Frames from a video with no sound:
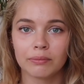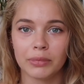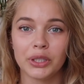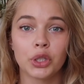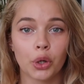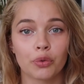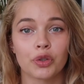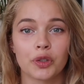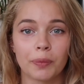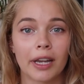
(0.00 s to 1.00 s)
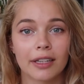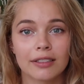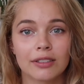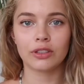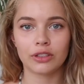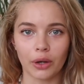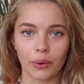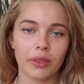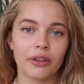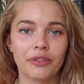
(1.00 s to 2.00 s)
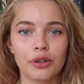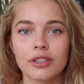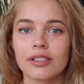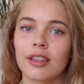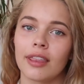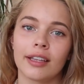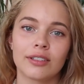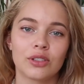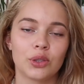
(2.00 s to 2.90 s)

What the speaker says: be shown respect. So the first things